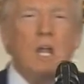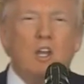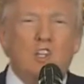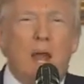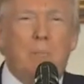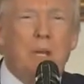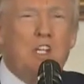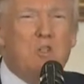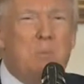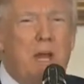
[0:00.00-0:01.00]

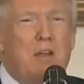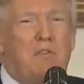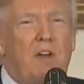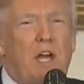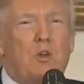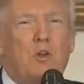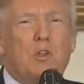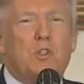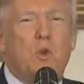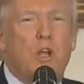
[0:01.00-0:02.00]
Japanese
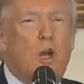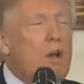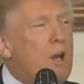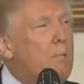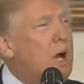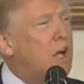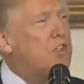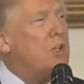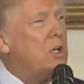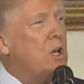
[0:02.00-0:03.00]
manufacturers, Toyota and
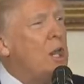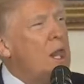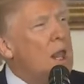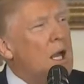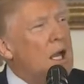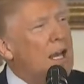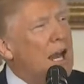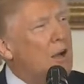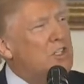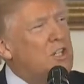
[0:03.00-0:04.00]
Mazda,
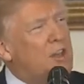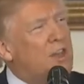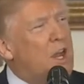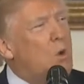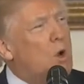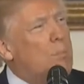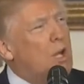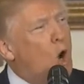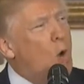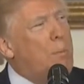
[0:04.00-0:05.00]
announced that they will
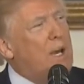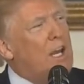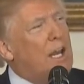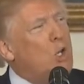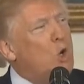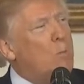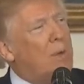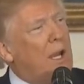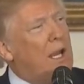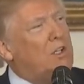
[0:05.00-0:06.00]
be opening a new
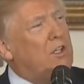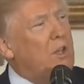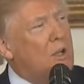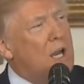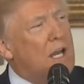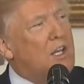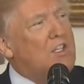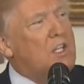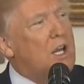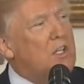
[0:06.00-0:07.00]
plant in the United
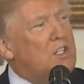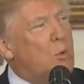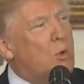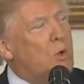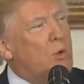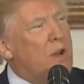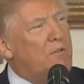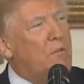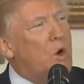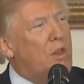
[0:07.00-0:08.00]
States that will create
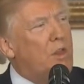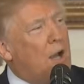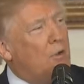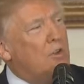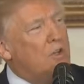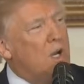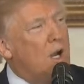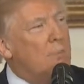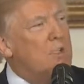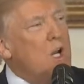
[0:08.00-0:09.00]
4,000
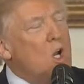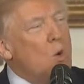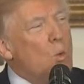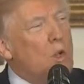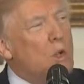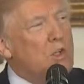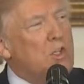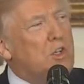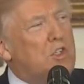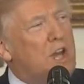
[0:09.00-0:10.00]
jobs. We
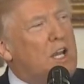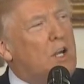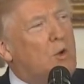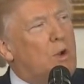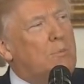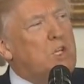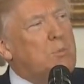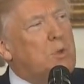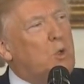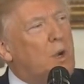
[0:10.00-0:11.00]
also signed agreements
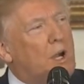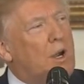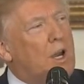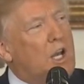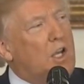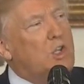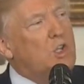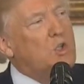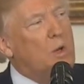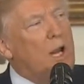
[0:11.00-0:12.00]
between our
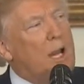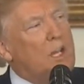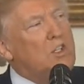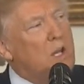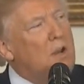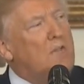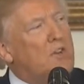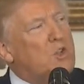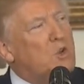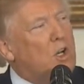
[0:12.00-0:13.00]
nations to enhance
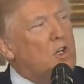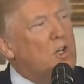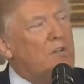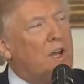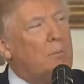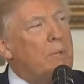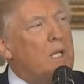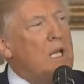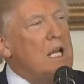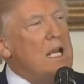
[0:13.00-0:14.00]
infrastructure development,